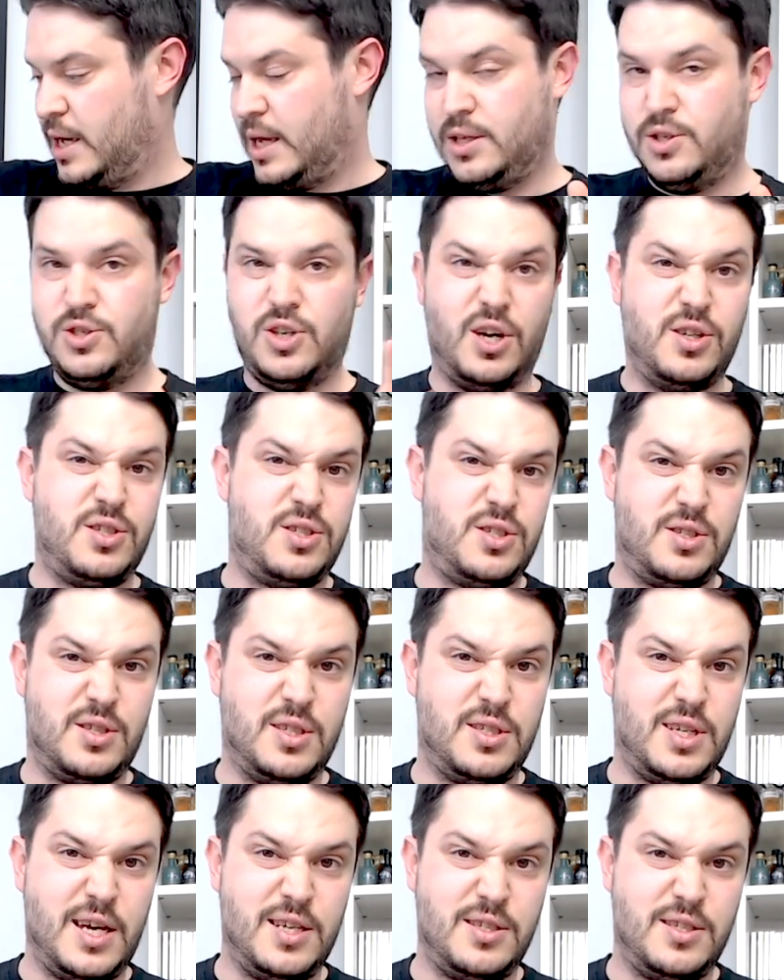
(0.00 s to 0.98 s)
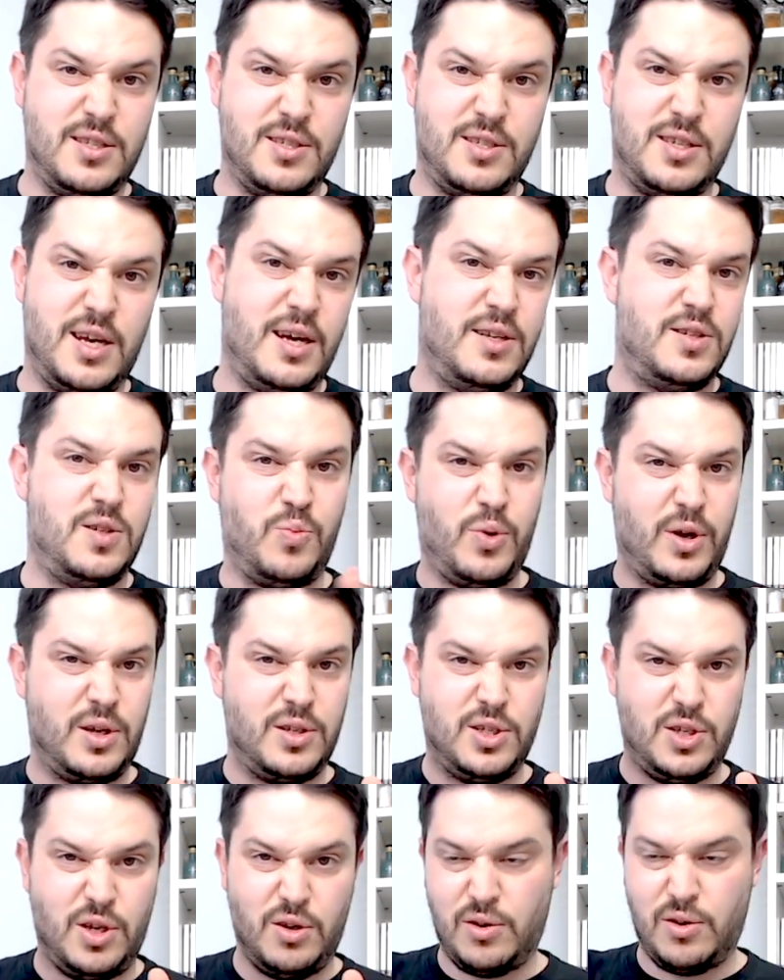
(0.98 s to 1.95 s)
Just the tasting set to bring
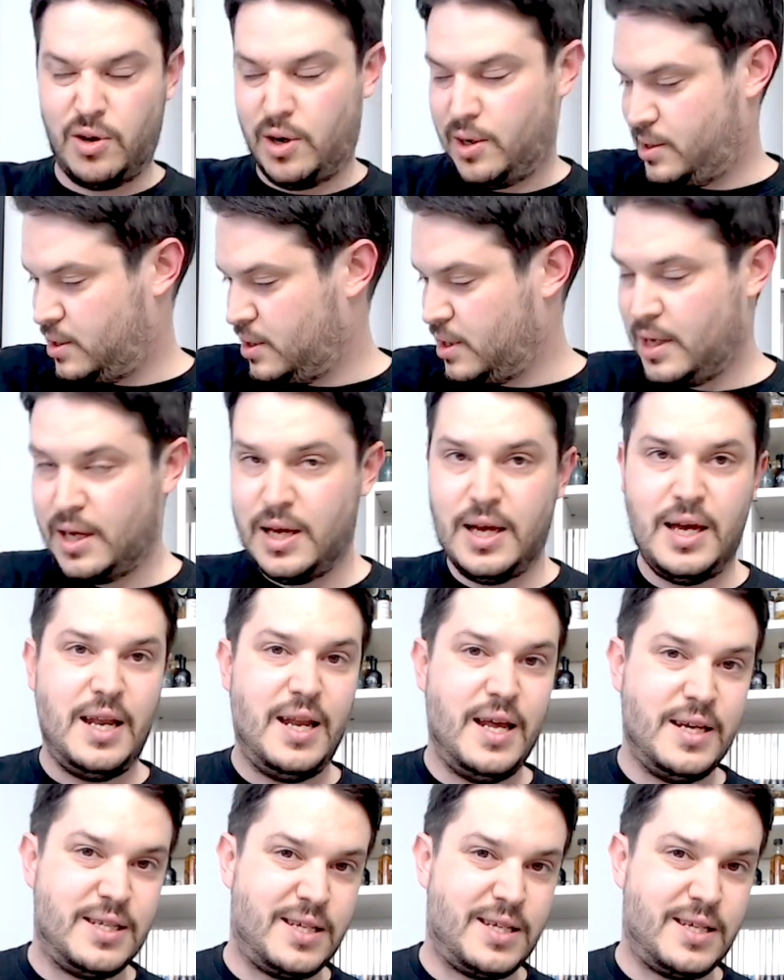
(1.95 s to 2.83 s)
to you guys. Let's